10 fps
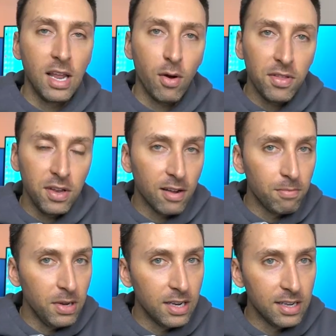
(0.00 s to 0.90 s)
Now, I think I've
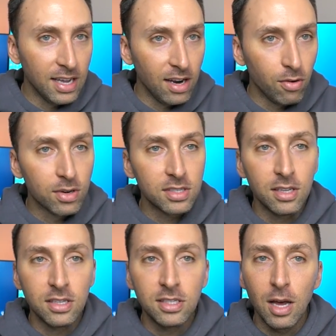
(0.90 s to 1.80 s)
beaten a dead horse on
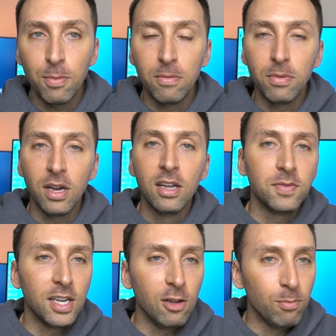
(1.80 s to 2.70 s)
this topic, but I've
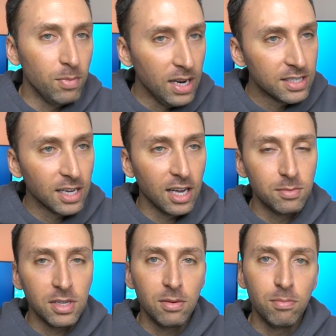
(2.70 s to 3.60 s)
said it many
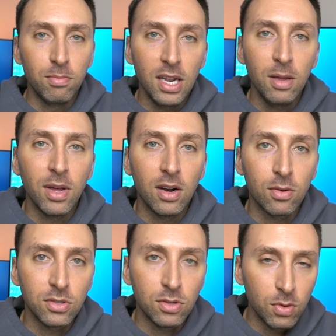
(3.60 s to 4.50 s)
times, and many
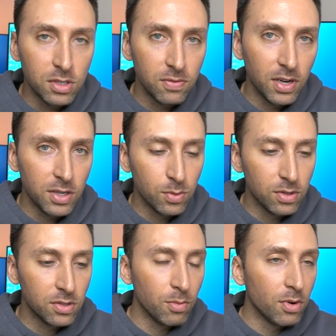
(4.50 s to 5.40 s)
medical students finish
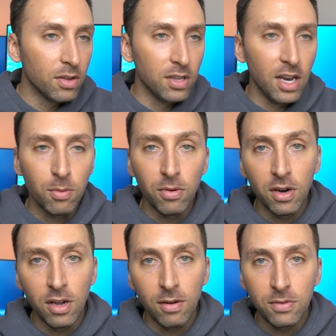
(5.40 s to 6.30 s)
with somewhere in the
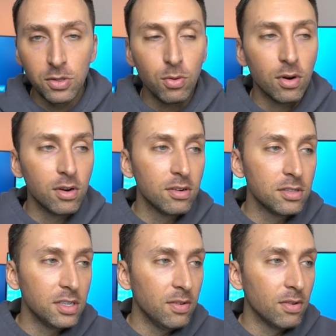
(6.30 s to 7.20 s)
neighborhood of
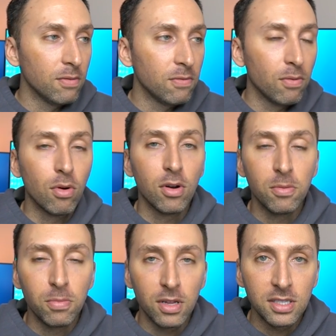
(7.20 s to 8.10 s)
200 to even
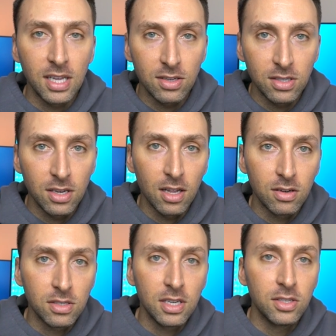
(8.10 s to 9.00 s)
400 plus thousand
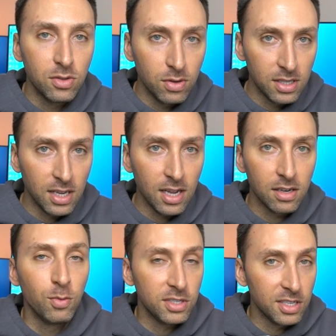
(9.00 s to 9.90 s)
dollars in student debt,
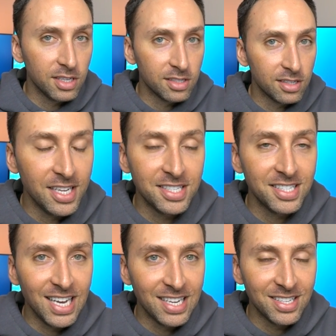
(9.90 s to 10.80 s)
which is
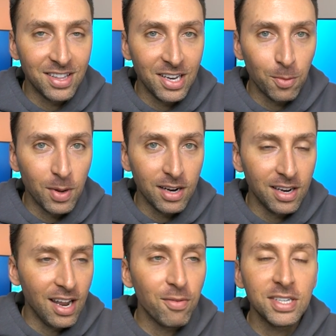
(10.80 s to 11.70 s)
insane to think about.
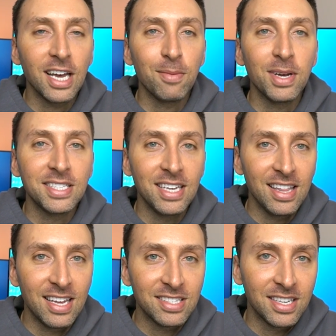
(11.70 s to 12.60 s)
And every time I say
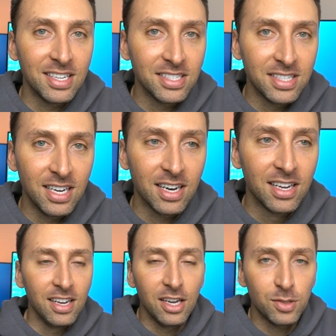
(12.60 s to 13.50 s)
that statistic,
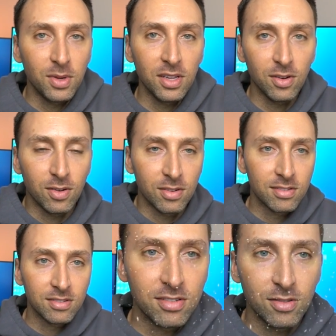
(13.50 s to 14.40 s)
gives me a little,
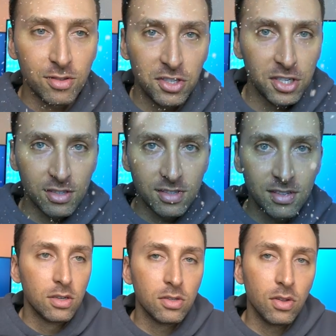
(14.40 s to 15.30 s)
little chills.
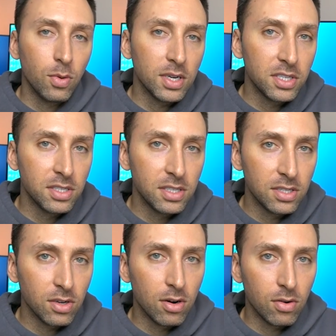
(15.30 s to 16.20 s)
So the questions
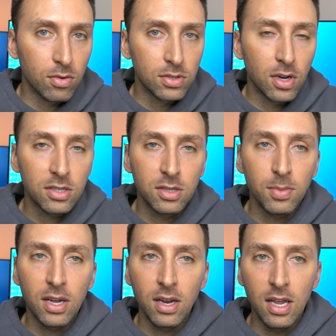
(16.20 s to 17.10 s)
this article talks
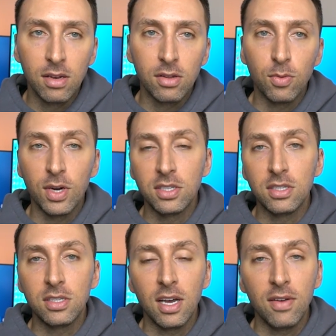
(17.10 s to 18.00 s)
about and the
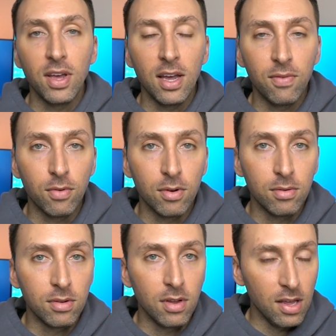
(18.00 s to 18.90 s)
questions I've had for
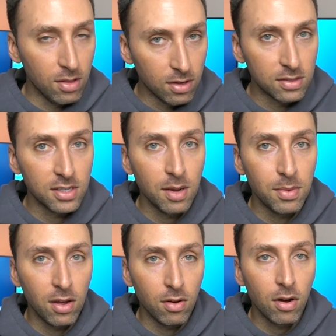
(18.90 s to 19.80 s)
a long time
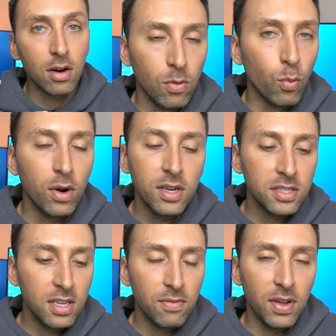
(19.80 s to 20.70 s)
now are, what is
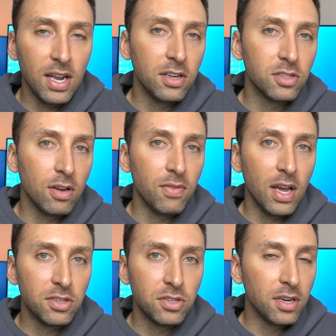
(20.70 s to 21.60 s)
the advantage of
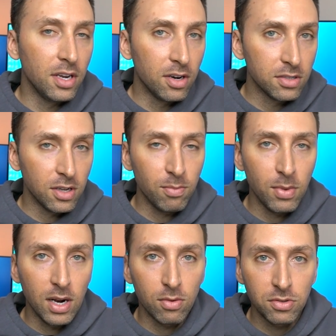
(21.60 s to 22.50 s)
extra years of
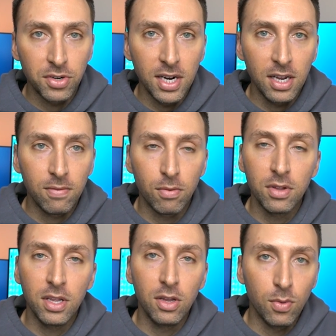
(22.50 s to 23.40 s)
medical training
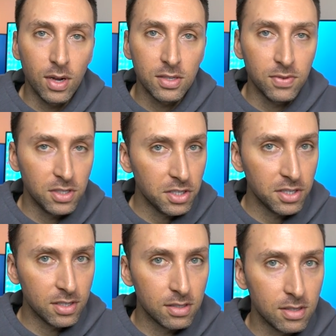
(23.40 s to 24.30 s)
for the US
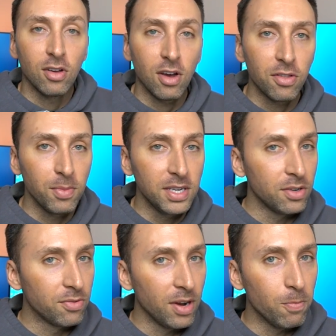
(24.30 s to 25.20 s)
physicians? The author makes
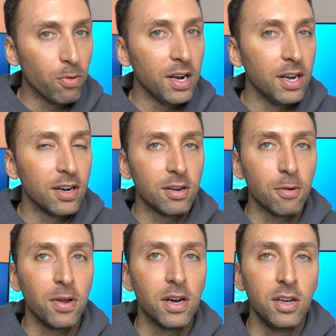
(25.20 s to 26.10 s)
a great point here
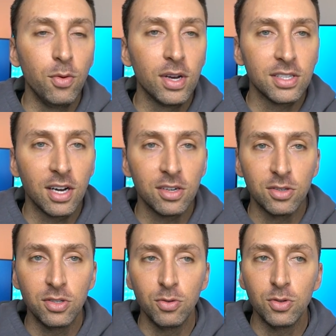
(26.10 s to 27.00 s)
comparing US
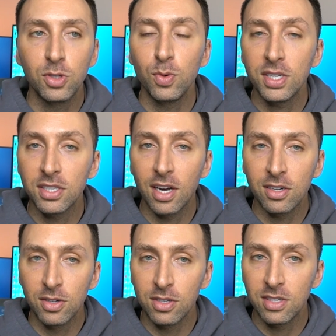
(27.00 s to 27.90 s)
doctors to Swiss
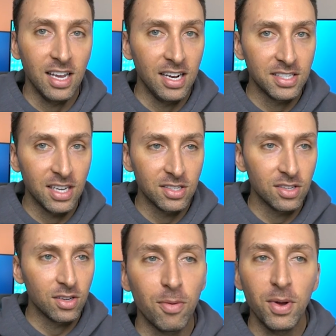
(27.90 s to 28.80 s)
doctors, and he says,
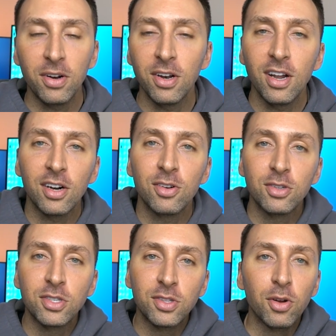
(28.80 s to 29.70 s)
are American doctors
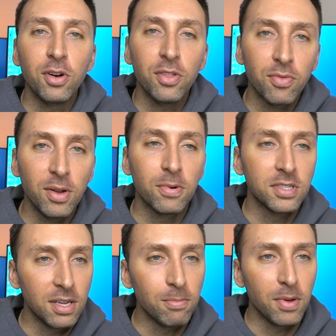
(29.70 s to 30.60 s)
doctors
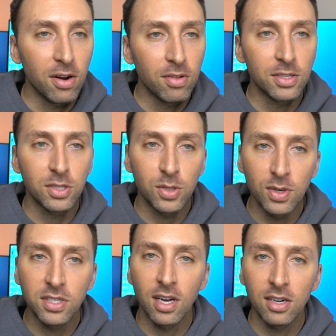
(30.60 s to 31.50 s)
33% better than
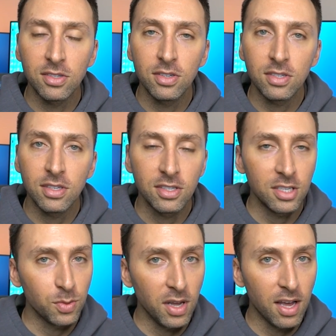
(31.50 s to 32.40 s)
Swiss doctors
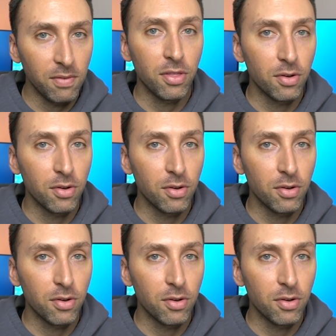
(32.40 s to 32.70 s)
since we have